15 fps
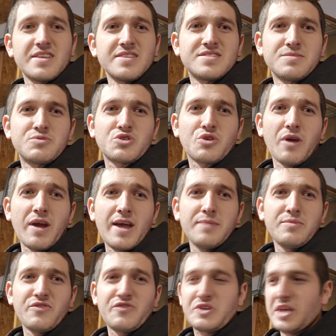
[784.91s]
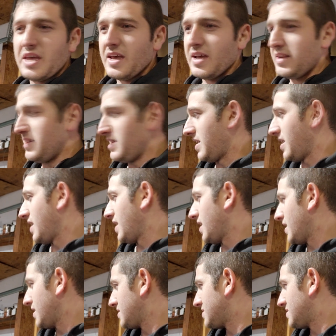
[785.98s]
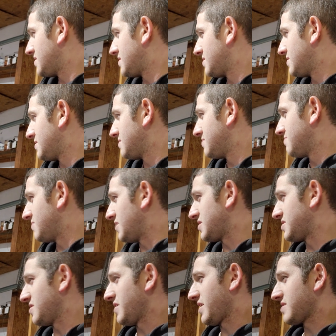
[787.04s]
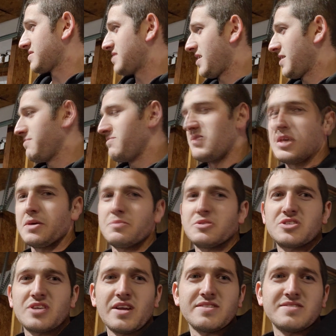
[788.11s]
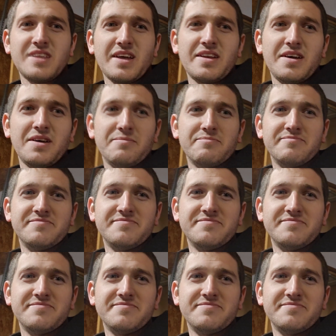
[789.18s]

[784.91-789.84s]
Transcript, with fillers: and subscribe if you can, and until next time, keep it shiny side up.